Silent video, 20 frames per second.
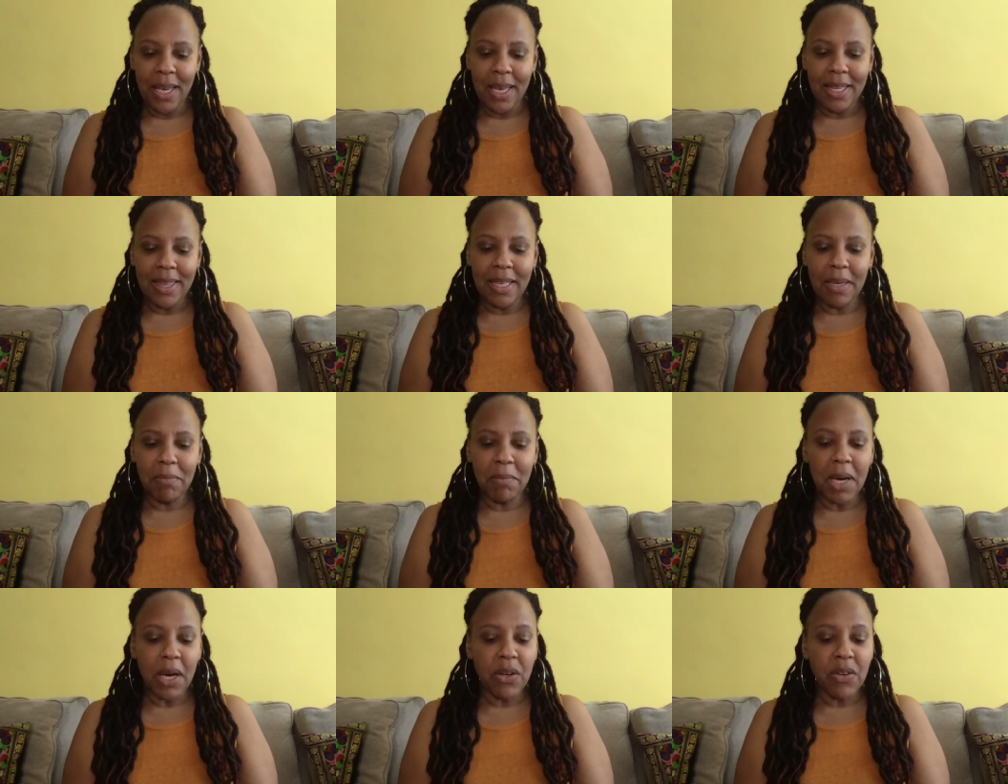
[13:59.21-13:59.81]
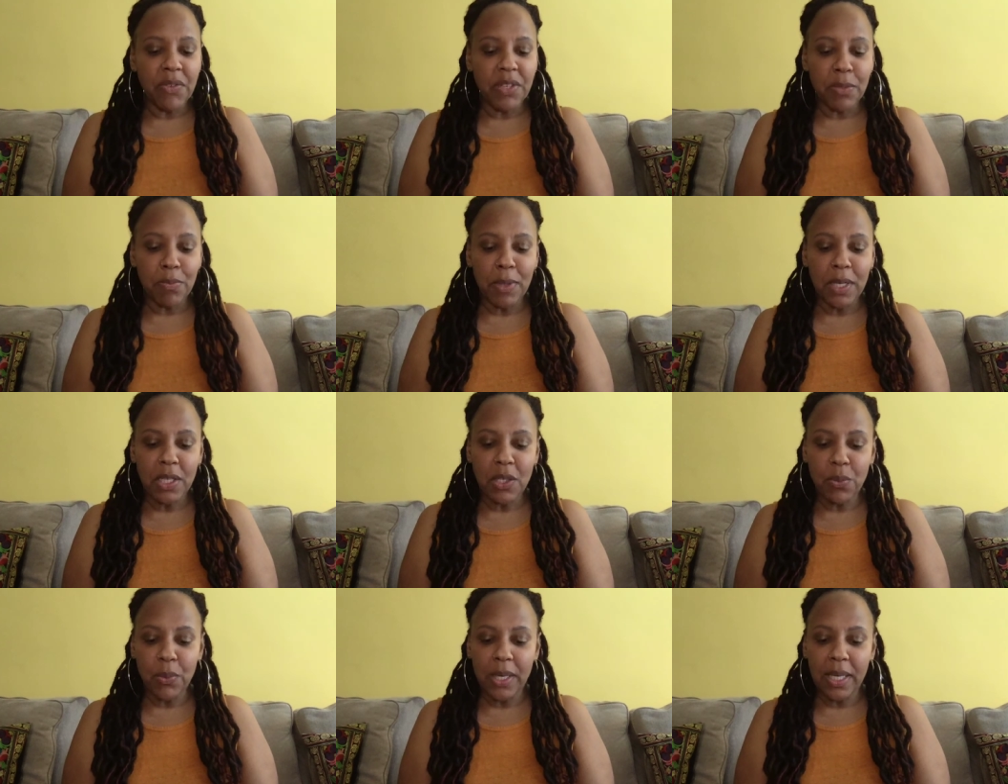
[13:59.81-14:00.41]
The amount of
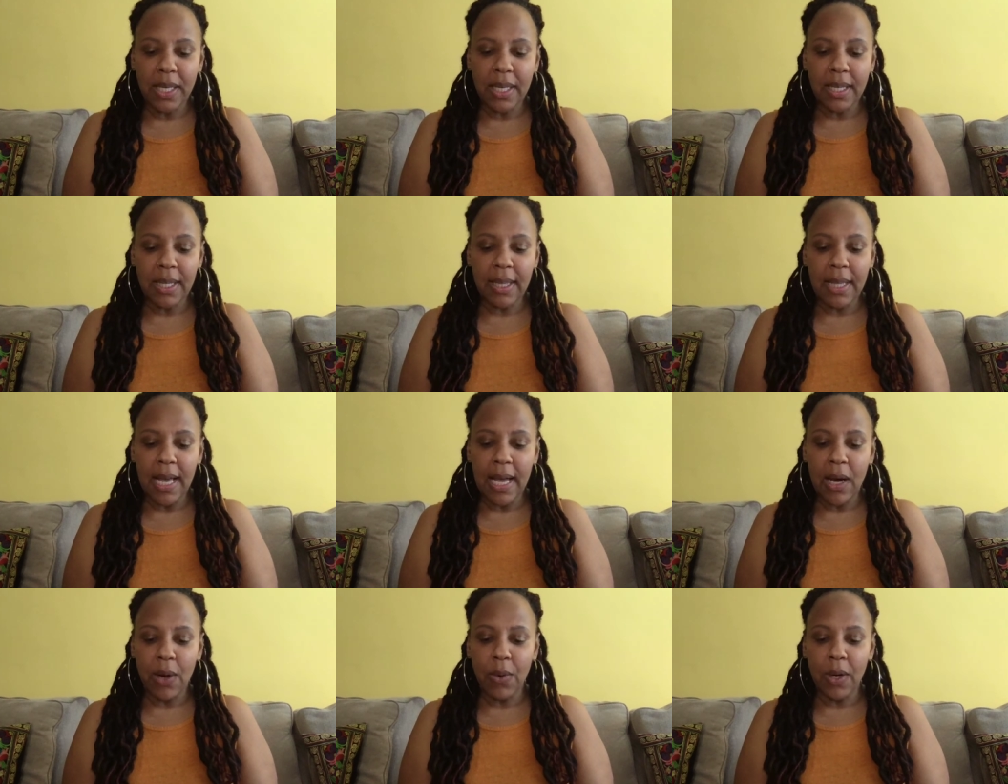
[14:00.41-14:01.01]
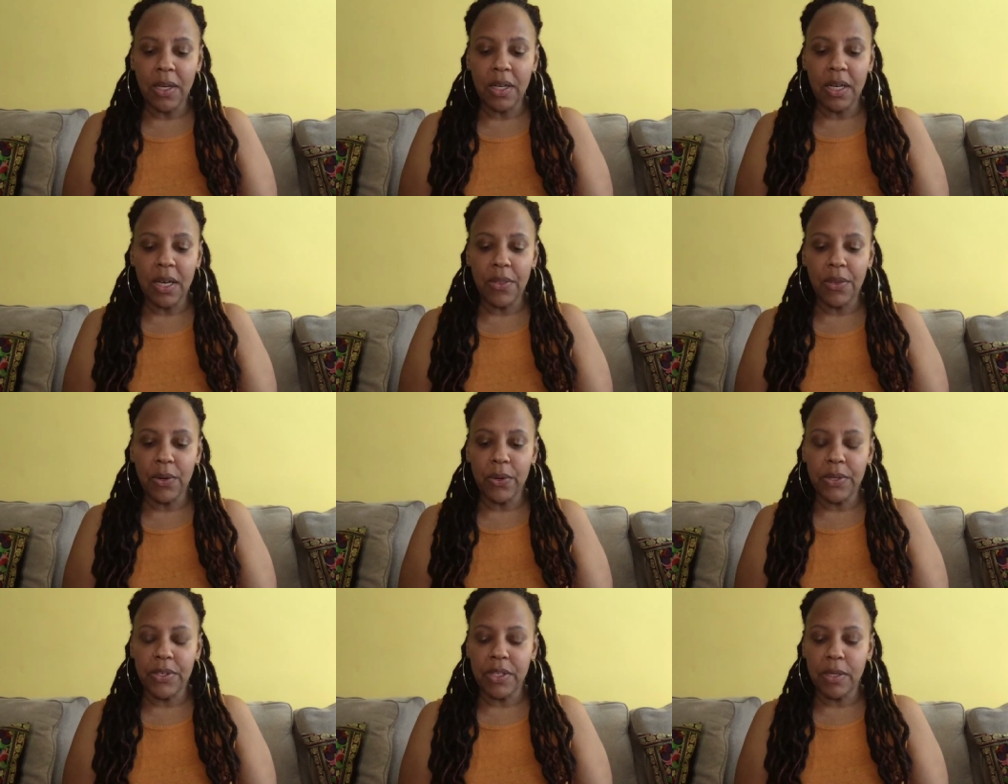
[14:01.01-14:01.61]
space we can allow
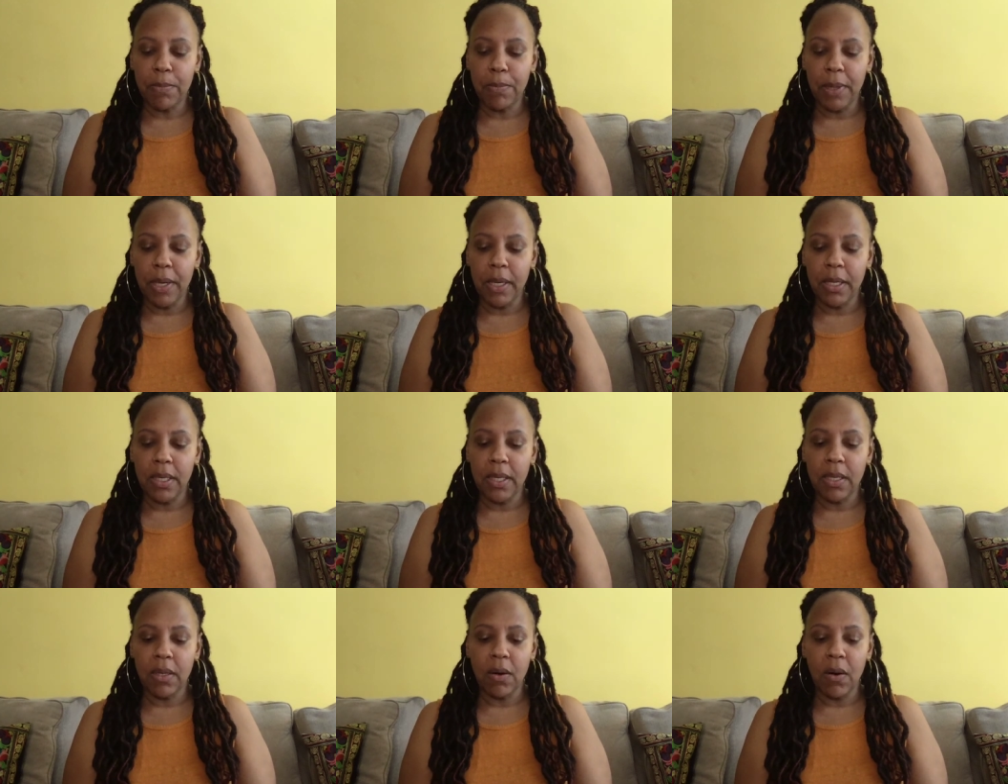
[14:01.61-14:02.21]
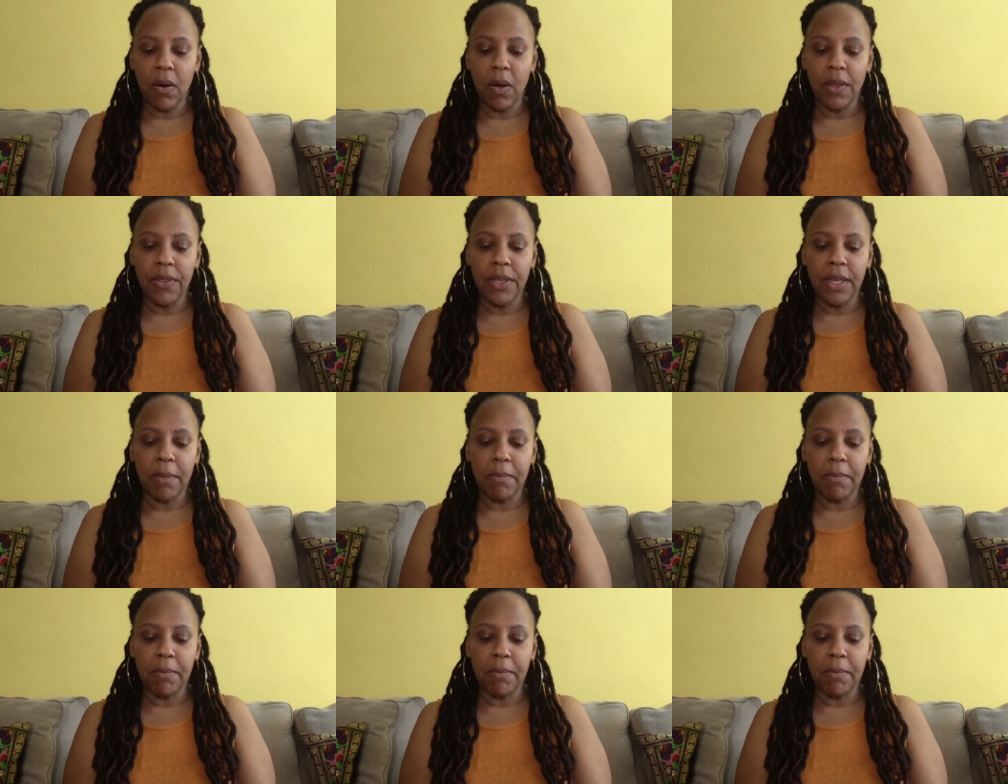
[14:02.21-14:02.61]
another is dependent on the